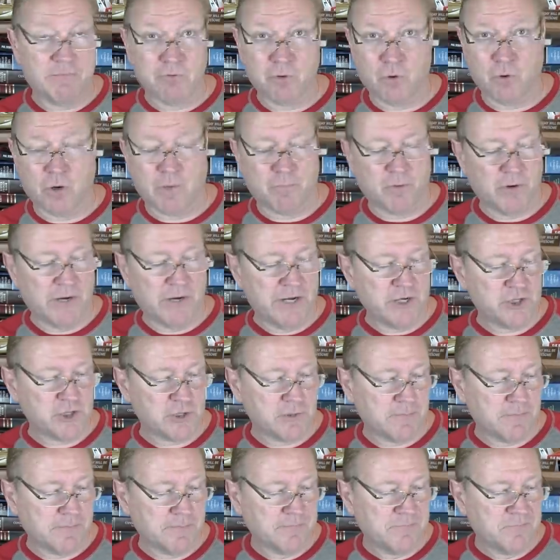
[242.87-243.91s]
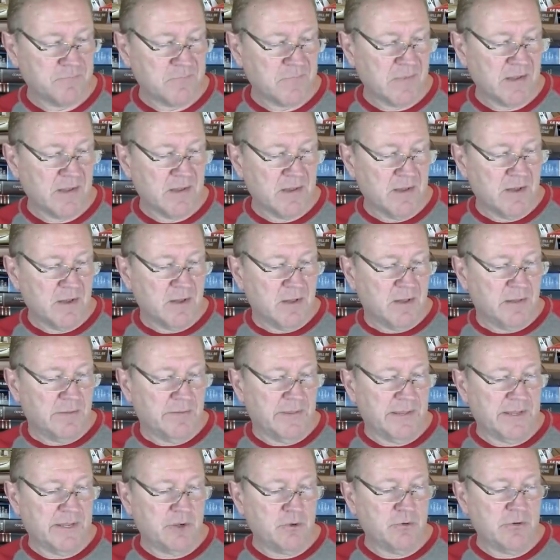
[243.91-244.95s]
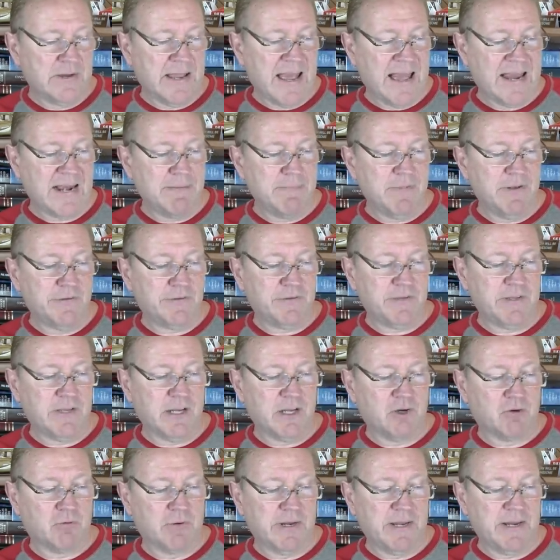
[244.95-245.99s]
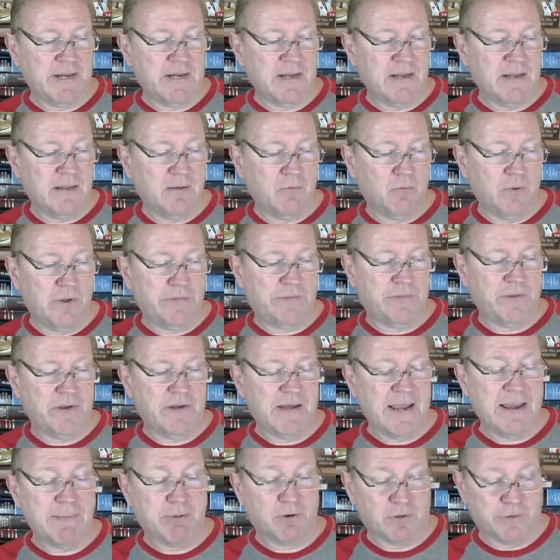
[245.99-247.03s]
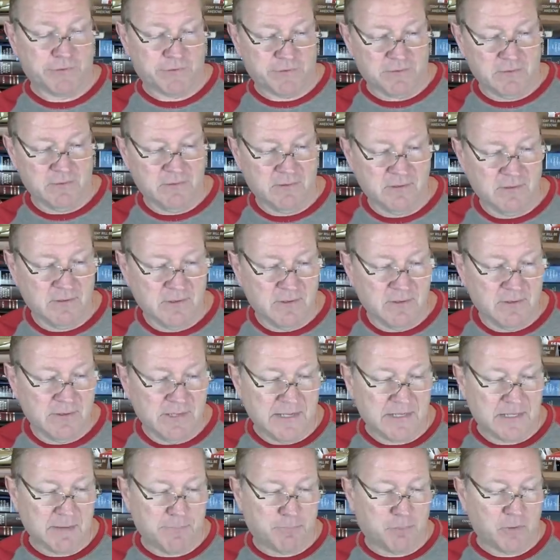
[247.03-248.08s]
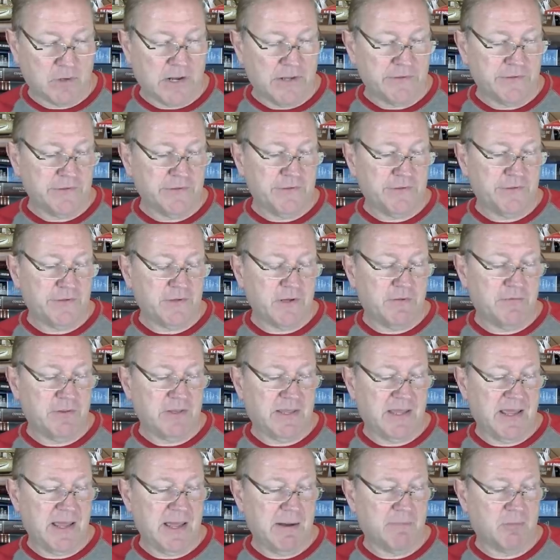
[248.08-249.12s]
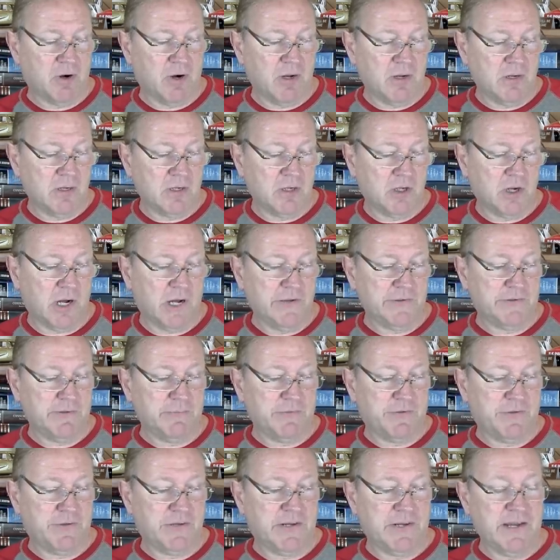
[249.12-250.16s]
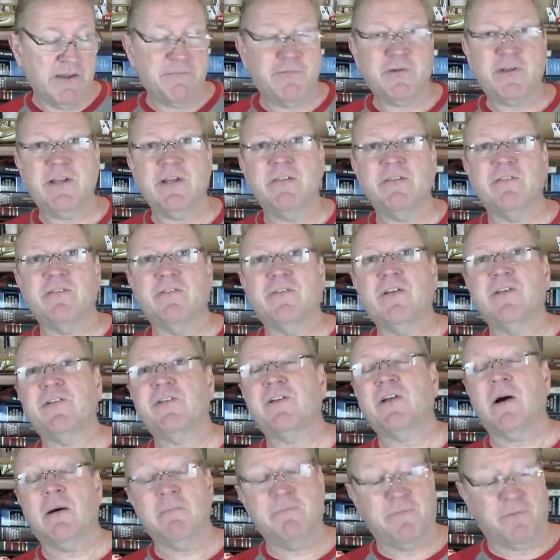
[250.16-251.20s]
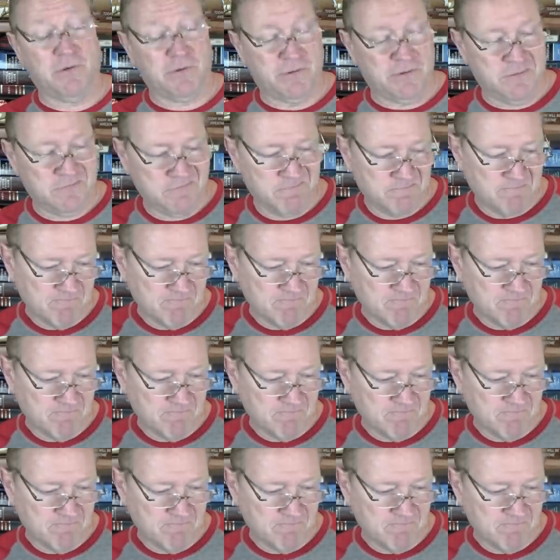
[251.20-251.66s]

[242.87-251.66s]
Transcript: of the corporation. They unanimously agreed with the neighbors that the presence of the camera caused them significant discomfort.